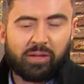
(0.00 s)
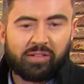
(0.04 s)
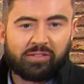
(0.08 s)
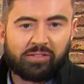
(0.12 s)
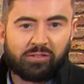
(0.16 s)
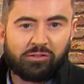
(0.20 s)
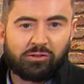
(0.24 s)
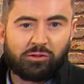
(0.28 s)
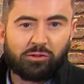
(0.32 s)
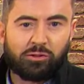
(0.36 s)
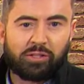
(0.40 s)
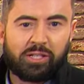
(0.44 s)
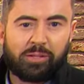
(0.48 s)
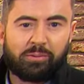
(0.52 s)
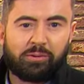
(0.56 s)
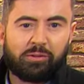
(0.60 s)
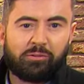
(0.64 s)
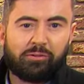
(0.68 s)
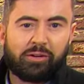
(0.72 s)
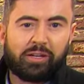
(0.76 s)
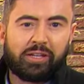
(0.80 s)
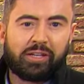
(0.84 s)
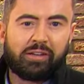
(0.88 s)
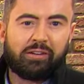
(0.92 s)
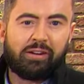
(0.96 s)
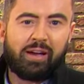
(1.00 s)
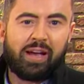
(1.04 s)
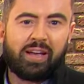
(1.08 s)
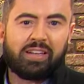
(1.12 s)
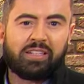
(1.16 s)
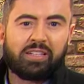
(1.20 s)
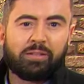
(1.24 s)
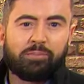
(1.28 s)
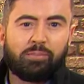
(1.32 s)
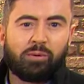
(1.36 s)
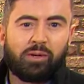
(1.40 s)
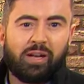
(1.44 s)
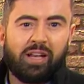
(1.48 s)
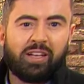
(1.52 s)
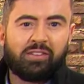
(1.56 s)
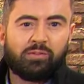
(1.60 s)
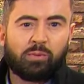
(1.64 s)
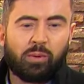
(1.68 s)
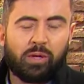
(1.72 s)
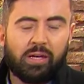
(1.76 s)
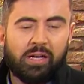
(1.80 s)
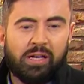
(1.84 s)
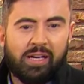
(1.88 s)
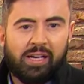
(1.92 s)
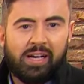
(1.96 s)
So do keep the rain gear handy. But elsewhere,